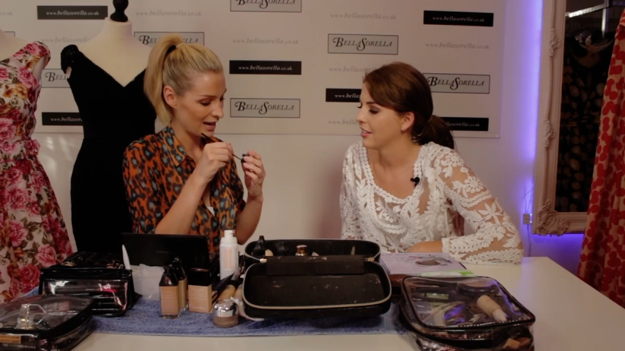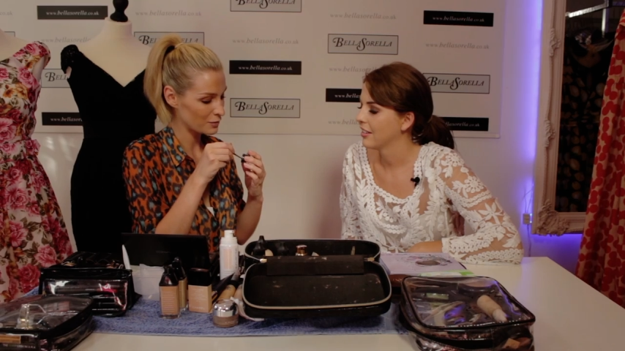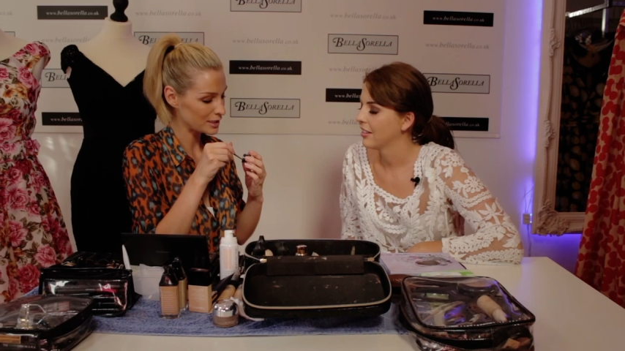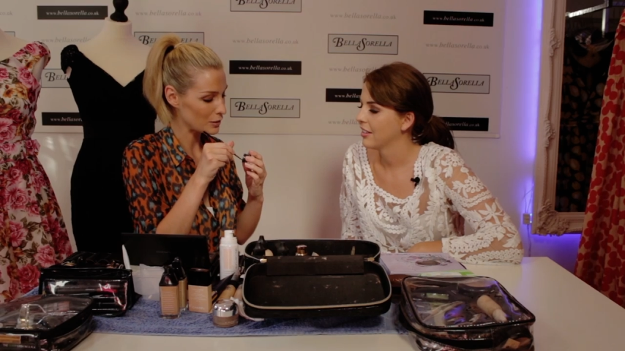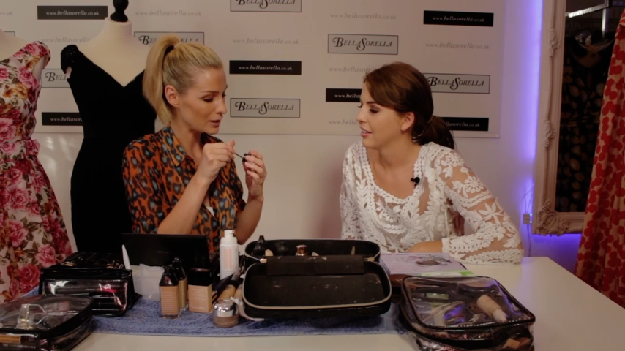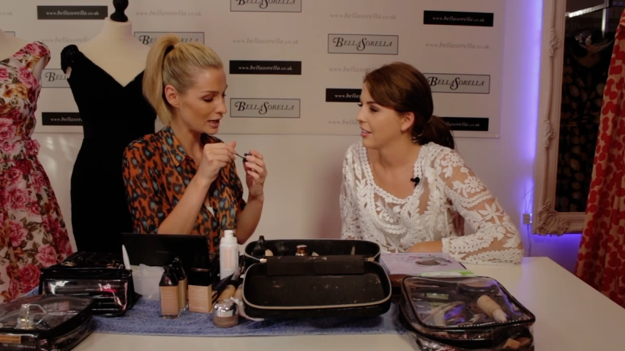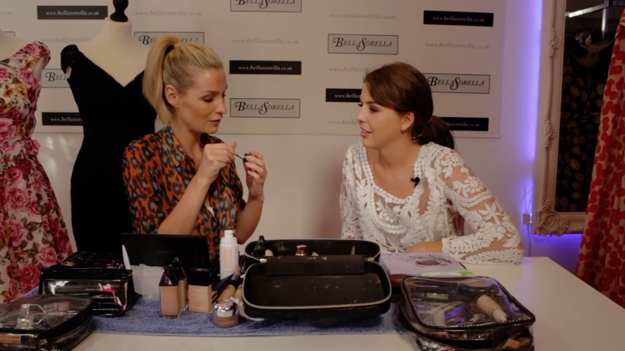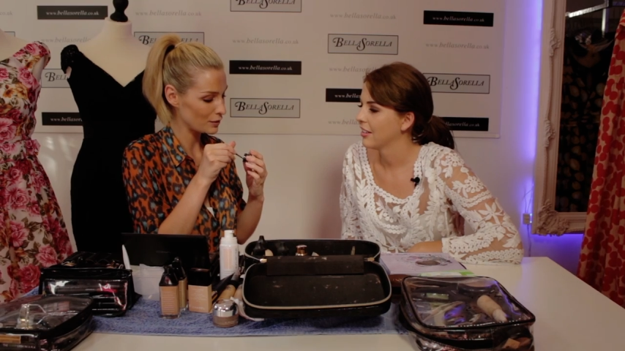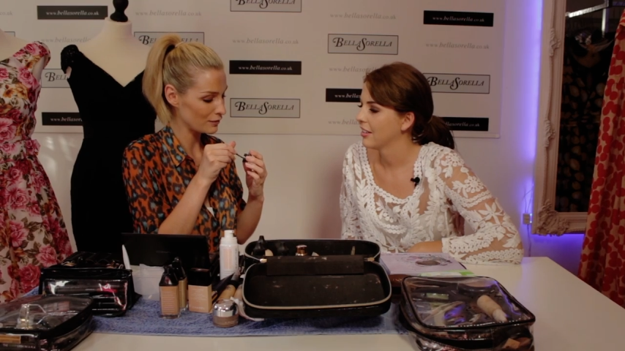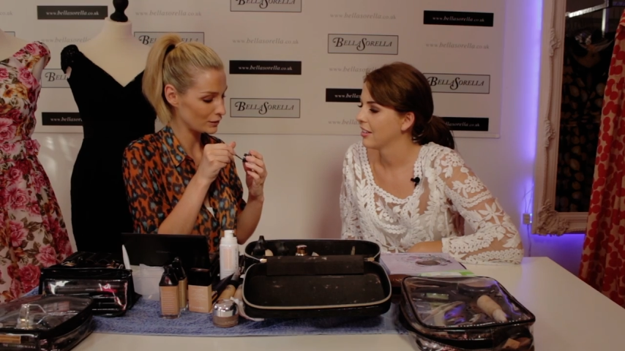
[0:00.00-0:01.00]
Speaker 1: Everyone's like, oh, I
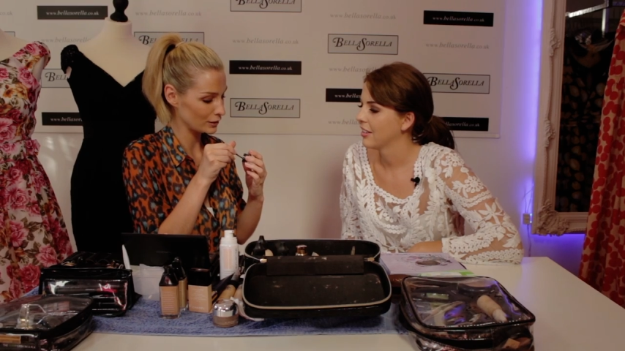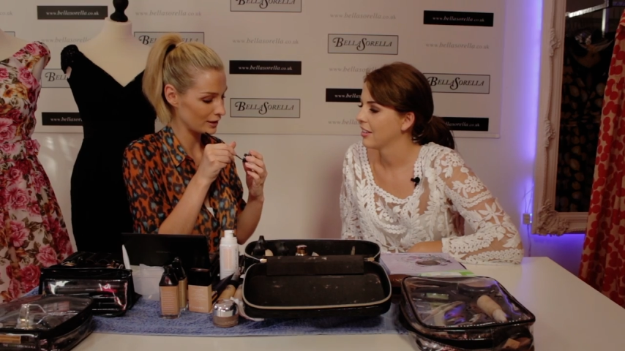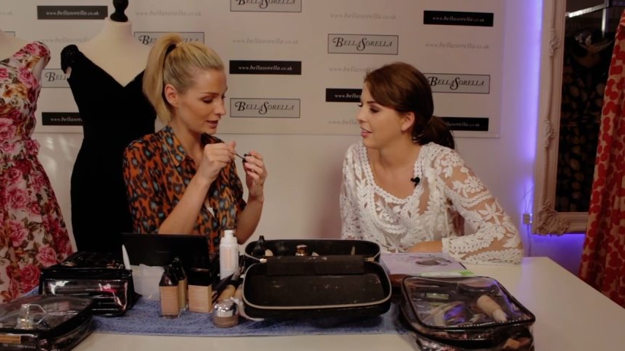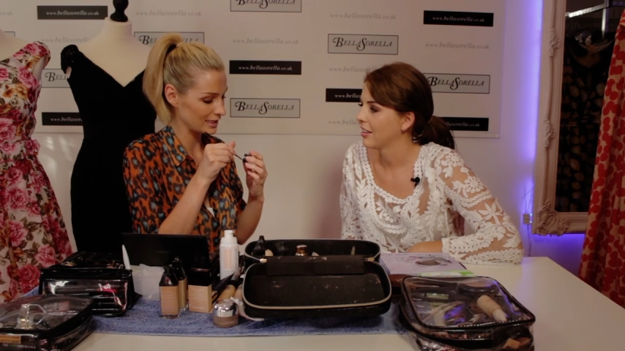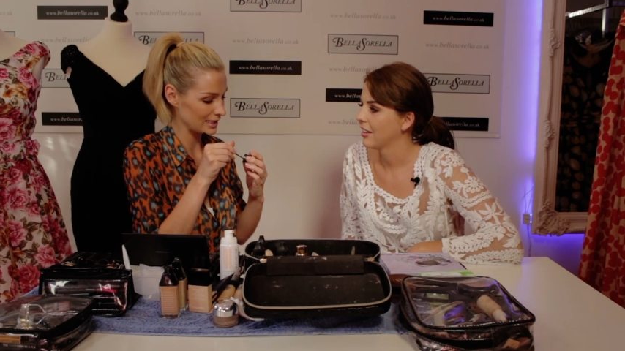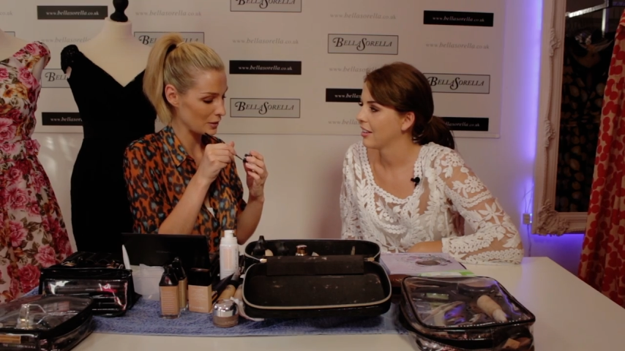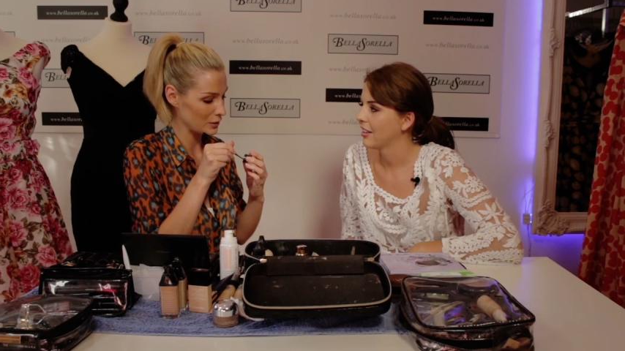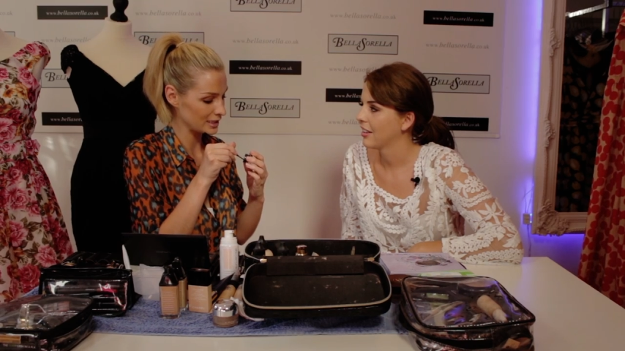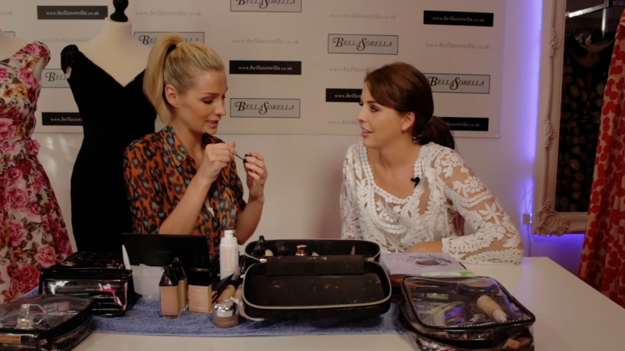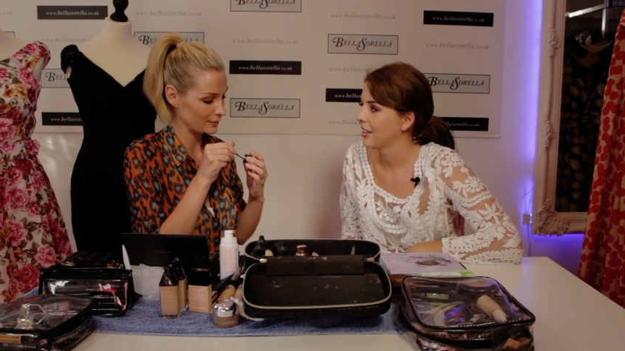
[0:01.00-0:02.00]
love what you've got in your eyes. Like,
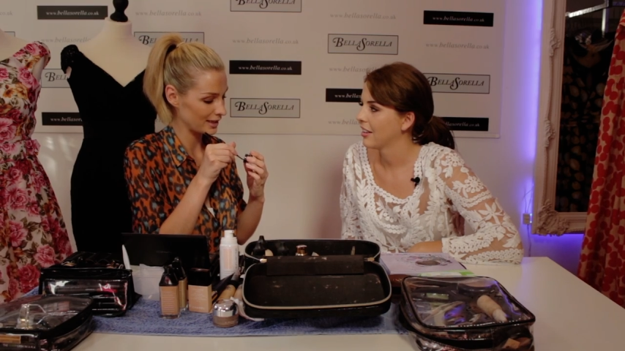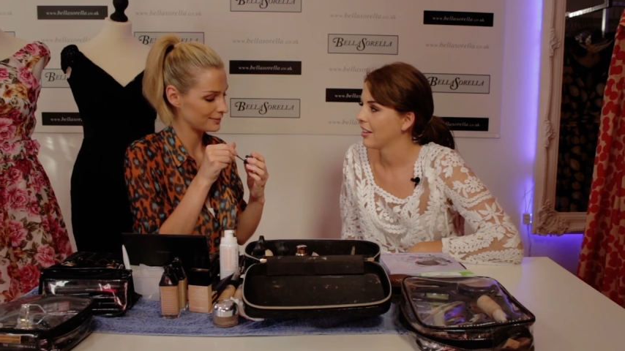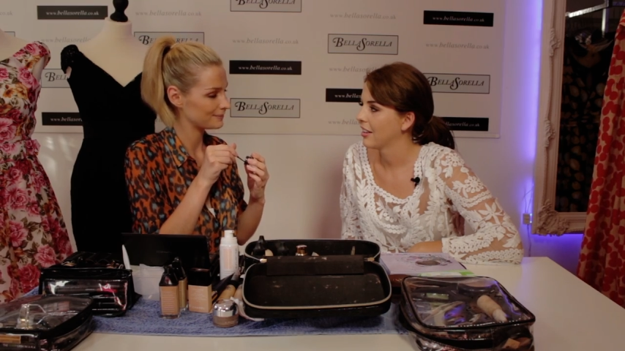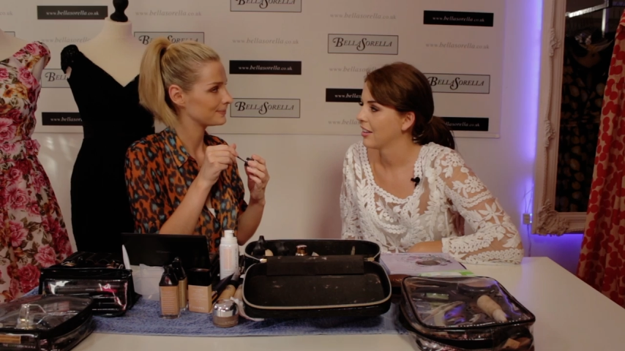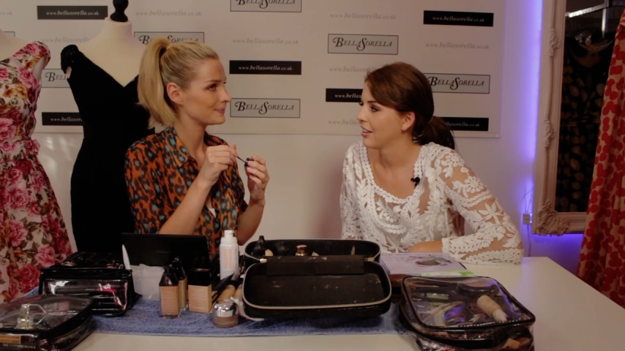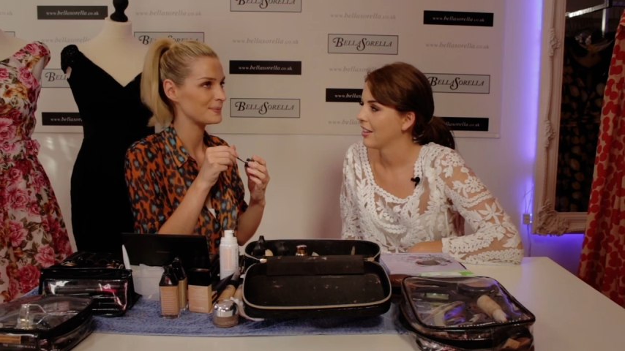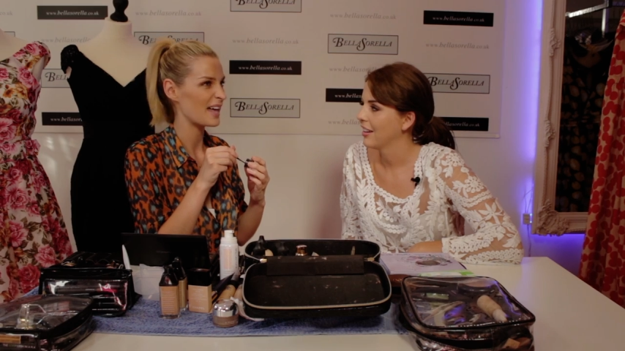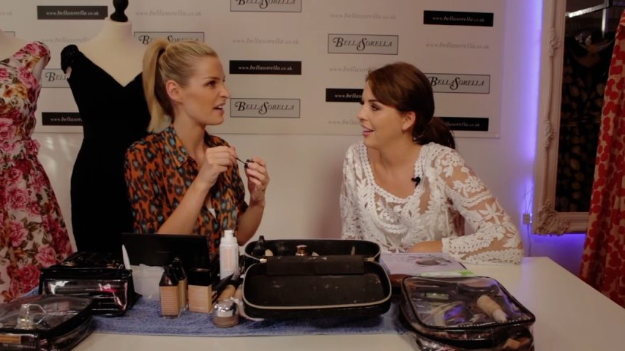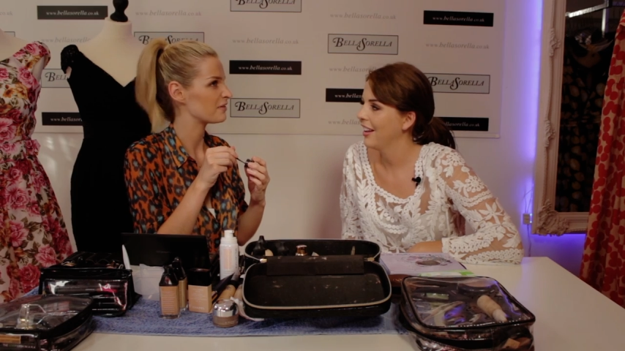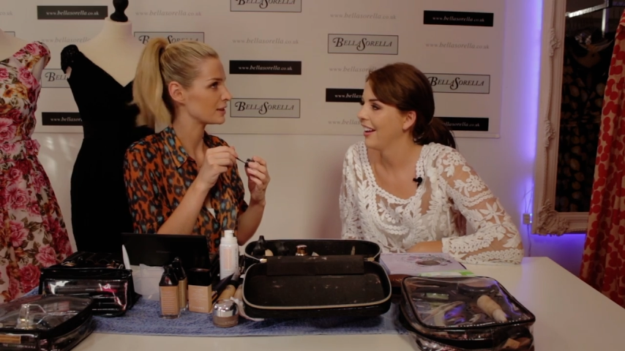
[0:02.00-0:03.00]
what is that? I'm like,
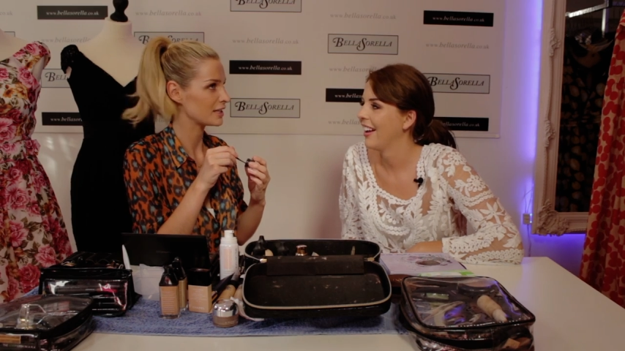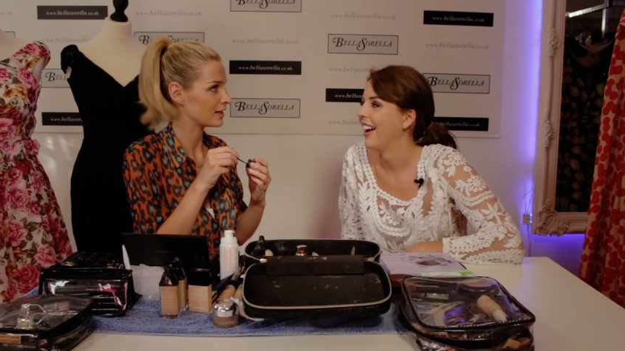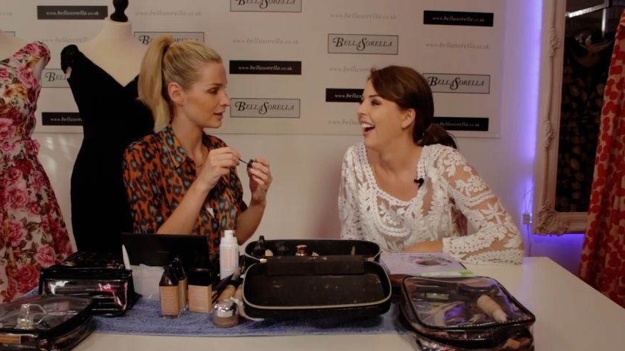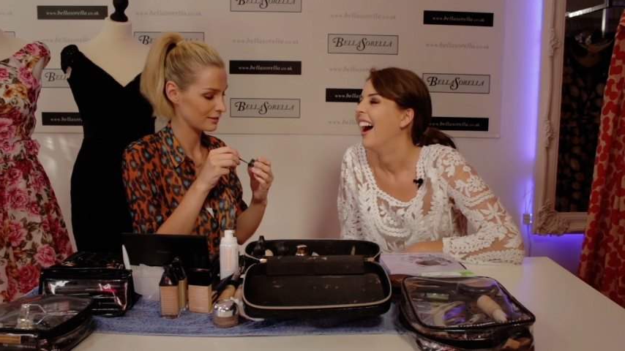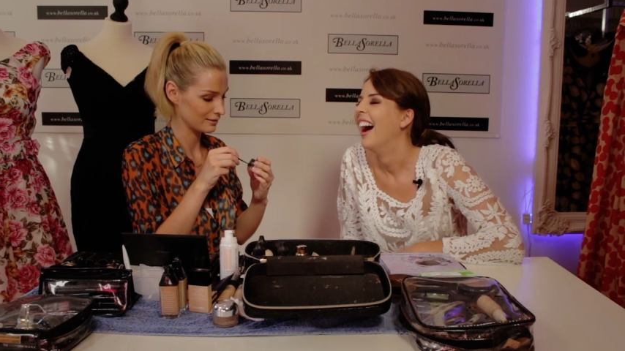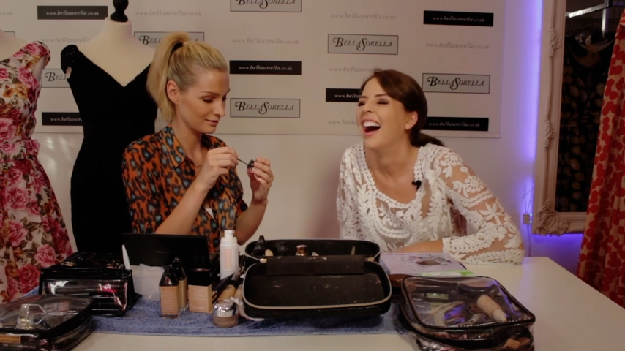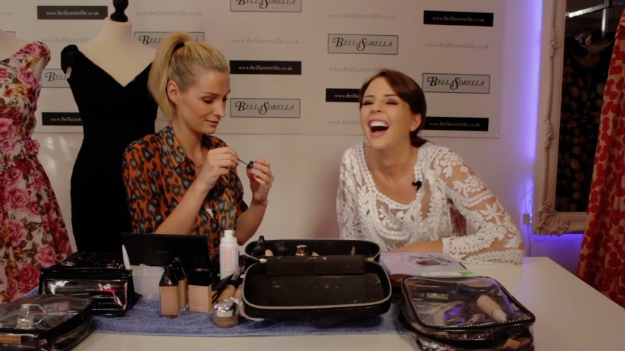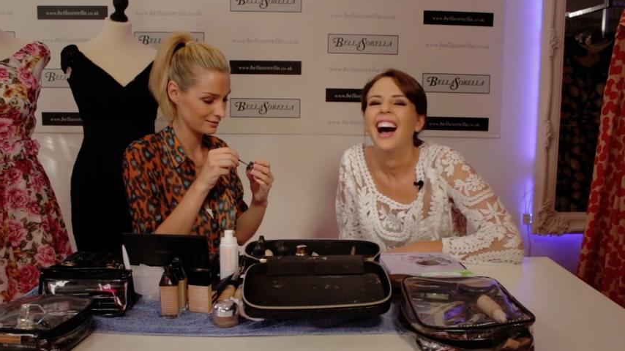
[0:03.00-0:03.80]
everything.